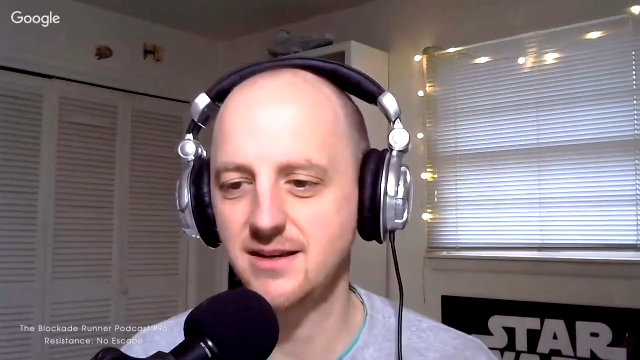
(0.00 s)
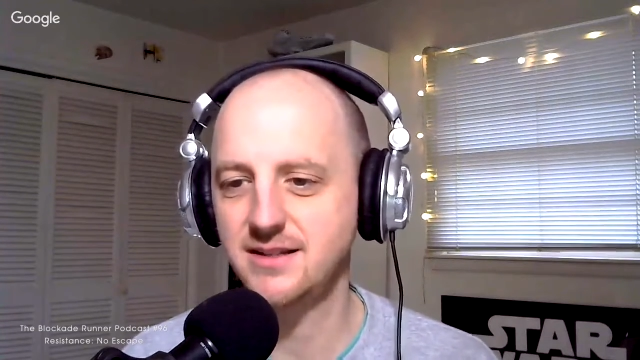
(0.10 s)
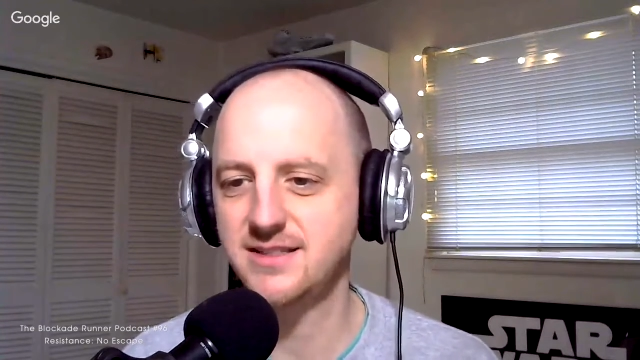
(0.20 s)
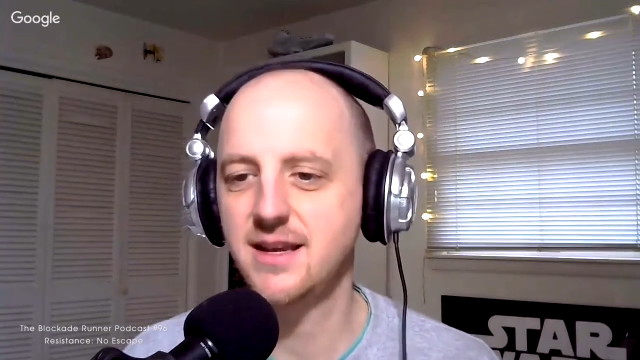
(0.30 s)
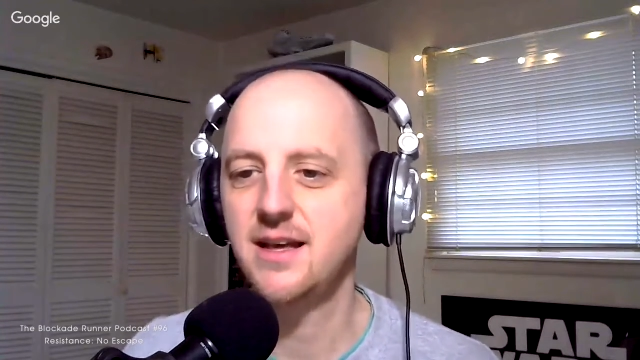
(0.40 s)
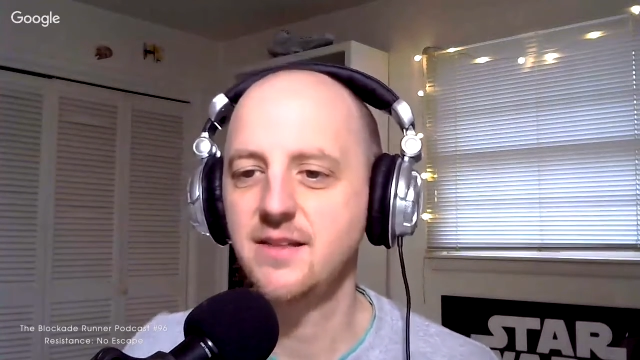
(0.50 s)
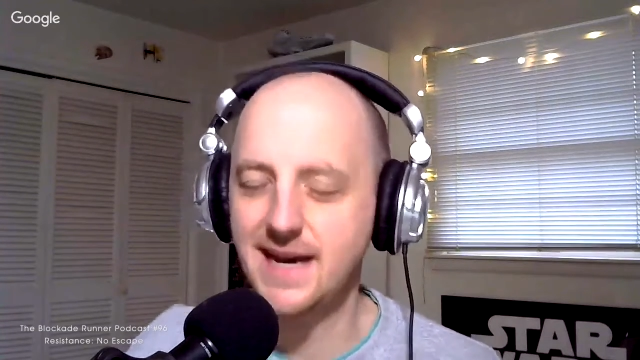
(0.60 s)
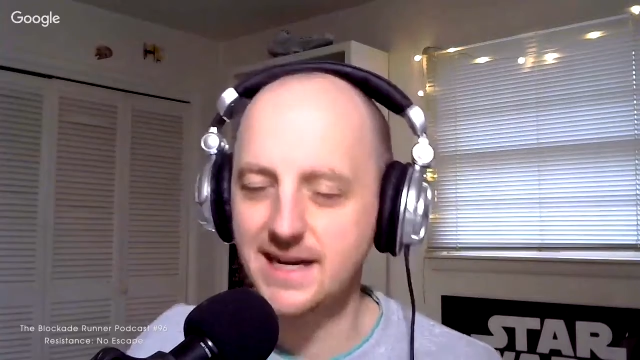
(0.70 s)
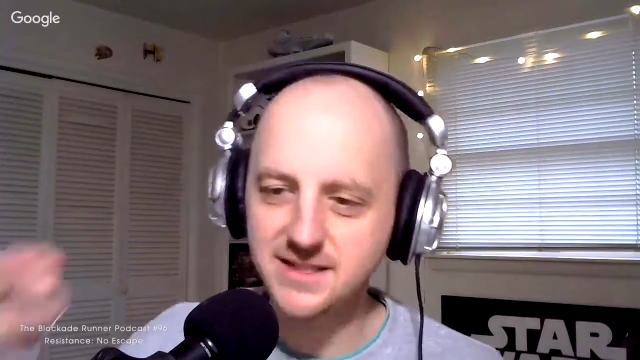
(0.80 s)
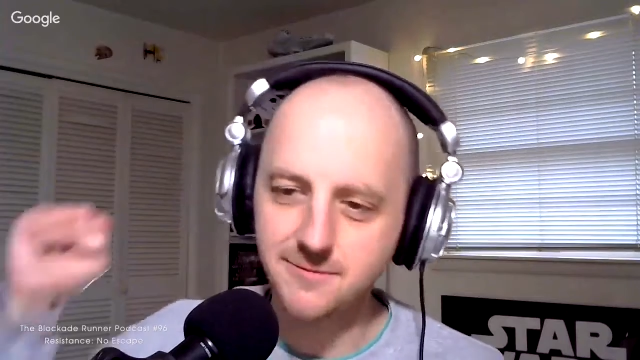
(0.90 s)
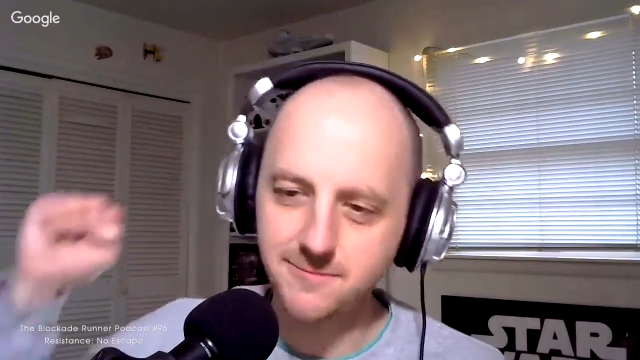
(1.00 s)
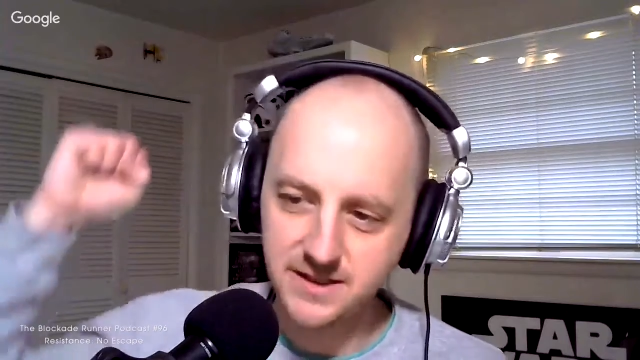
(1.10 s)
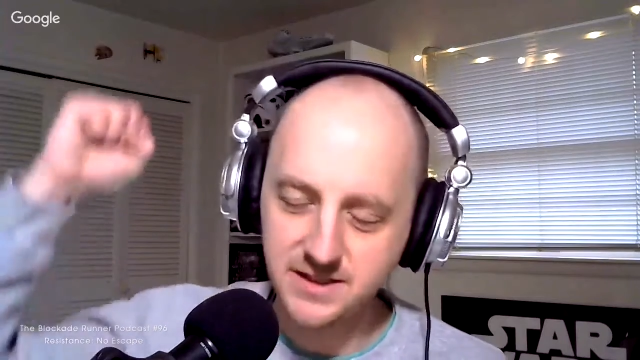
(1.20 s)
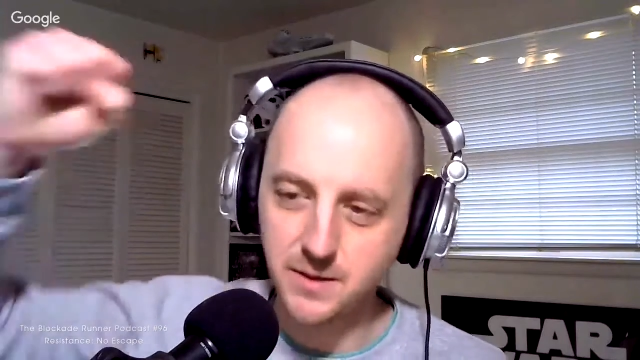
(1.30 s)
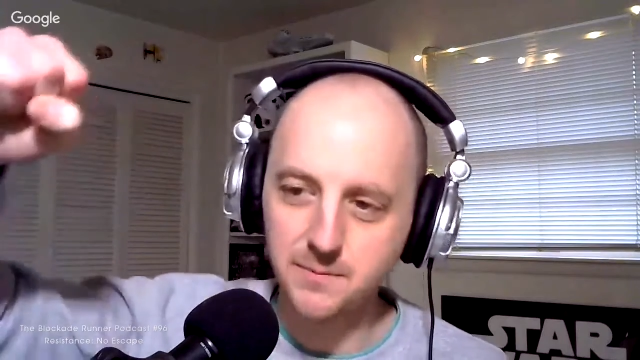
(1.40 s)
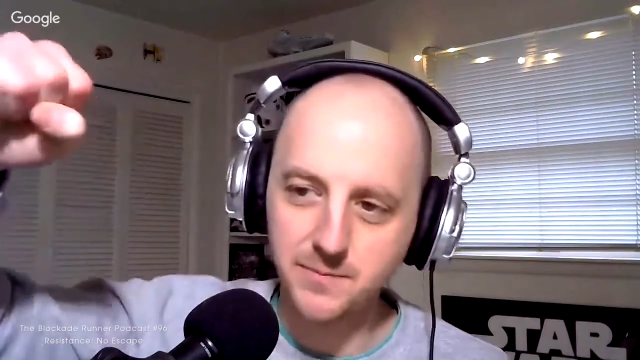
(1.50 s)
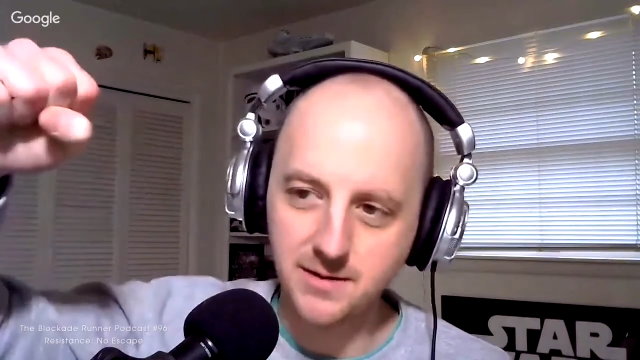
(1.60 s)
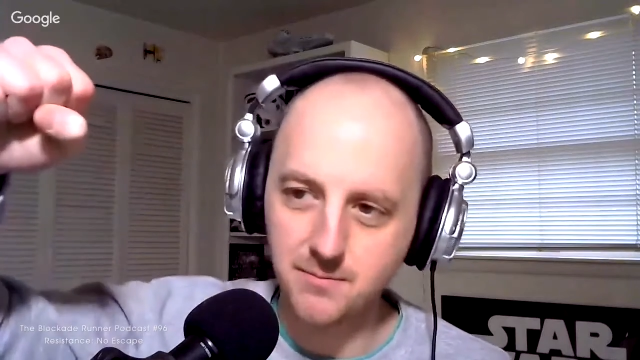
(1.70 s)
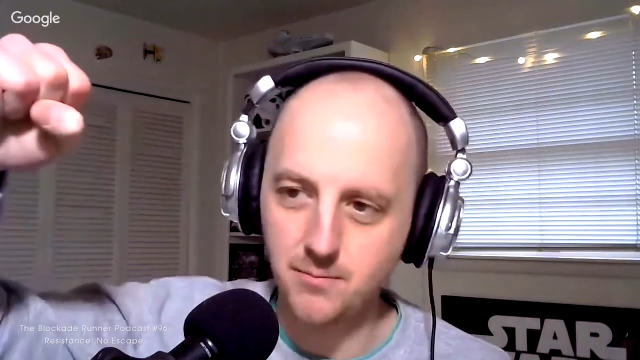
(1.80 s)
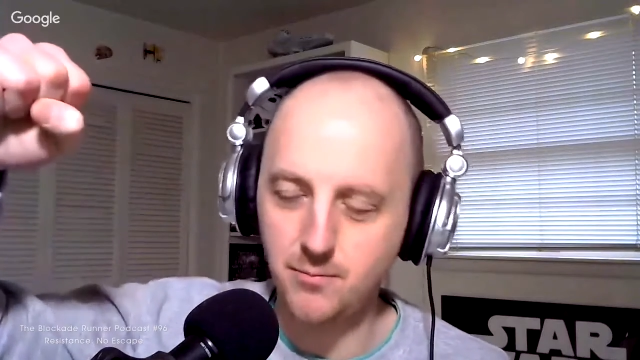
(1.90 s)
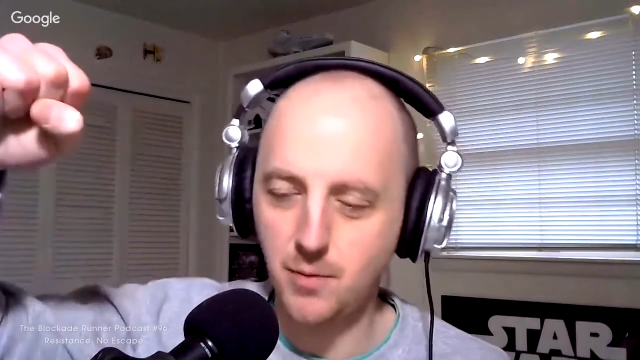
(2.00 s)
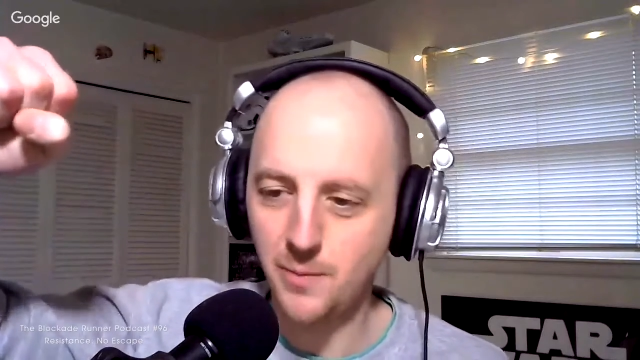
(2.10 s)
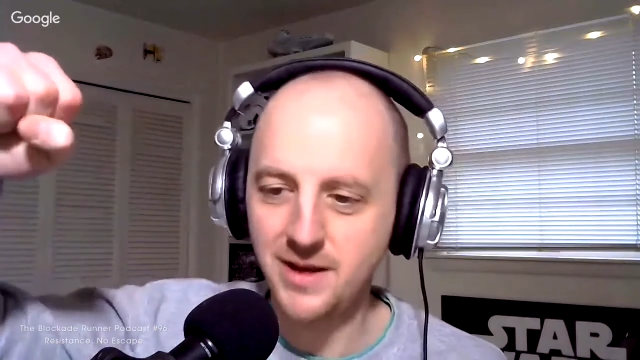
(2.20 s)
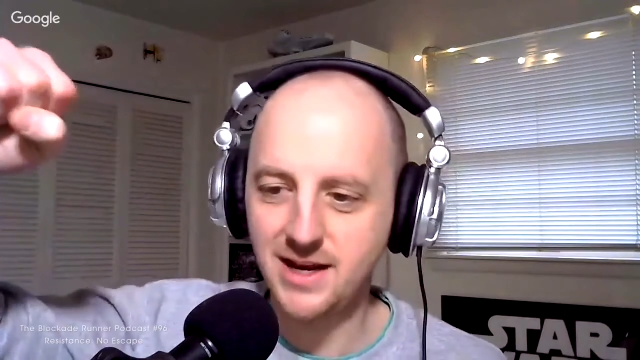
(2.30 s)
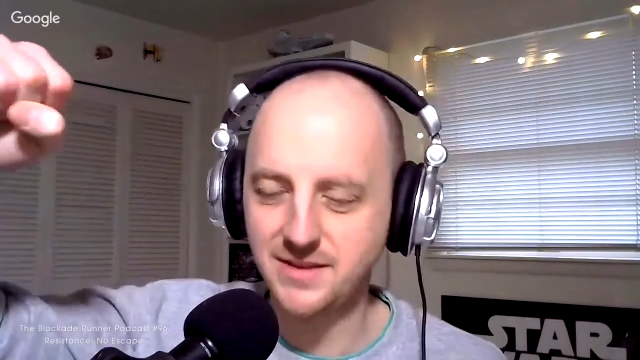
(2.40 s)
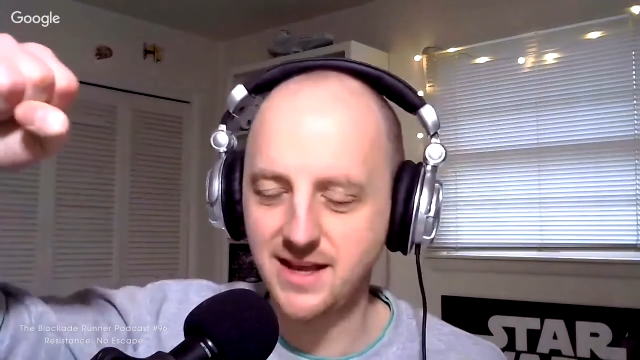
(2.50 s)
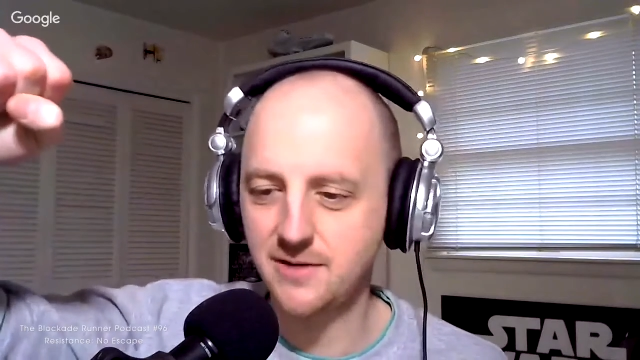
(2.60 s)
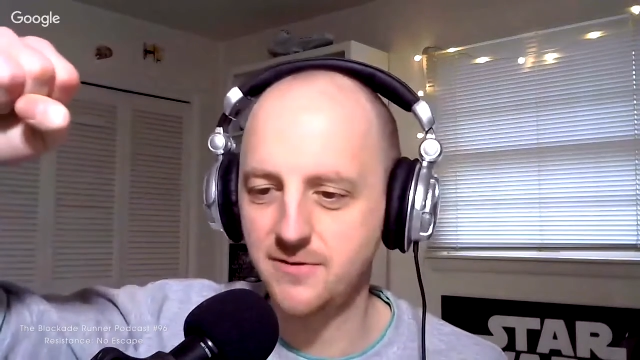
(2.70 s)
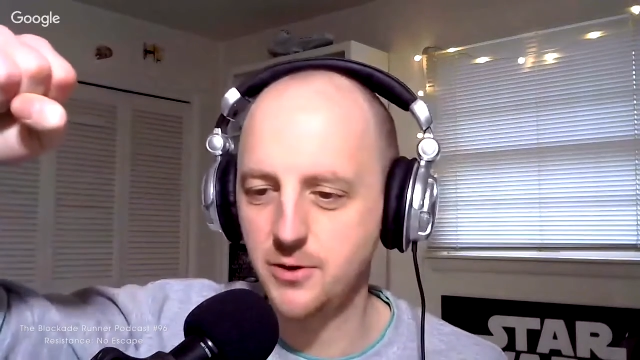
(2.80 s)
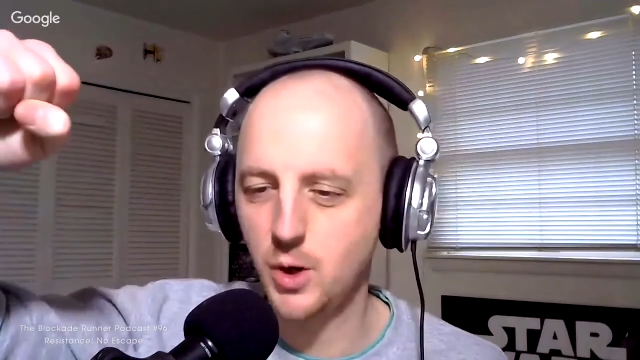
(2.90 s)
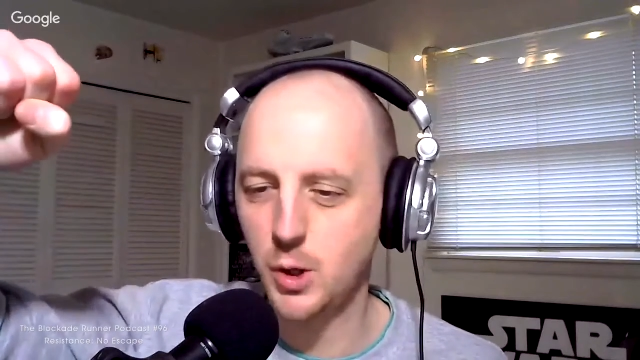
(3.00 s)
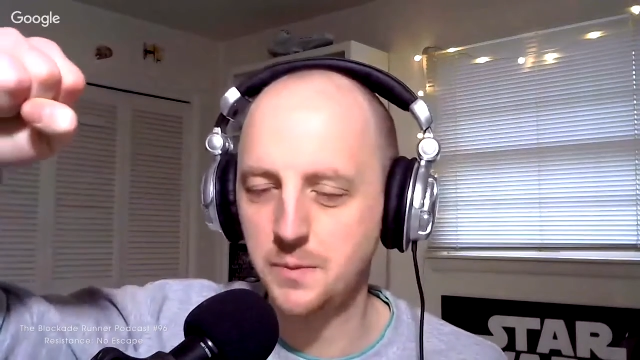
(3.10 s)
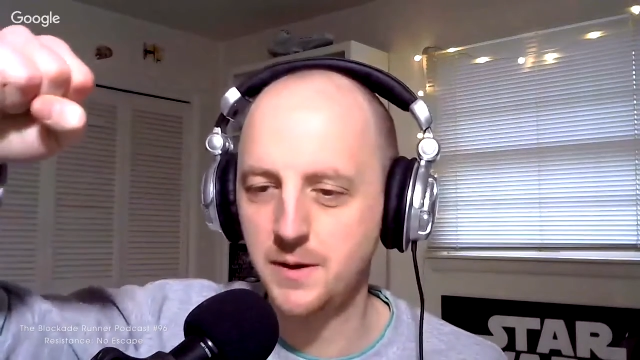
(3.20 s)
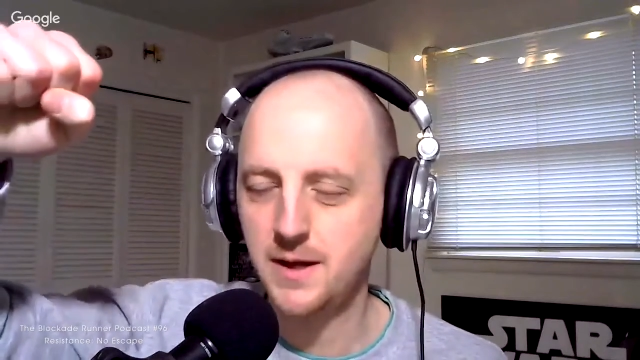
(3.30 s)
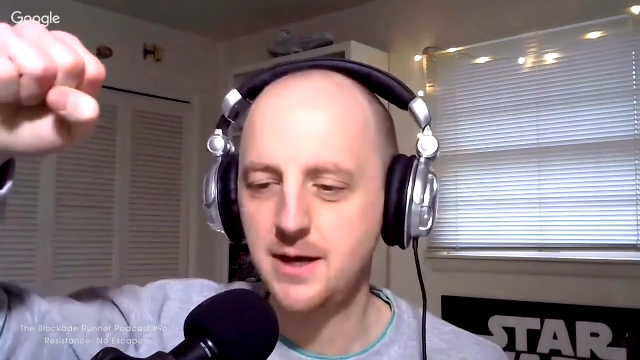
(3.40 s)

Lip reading: It's that is the fist pumping moment at the end of A New Hope,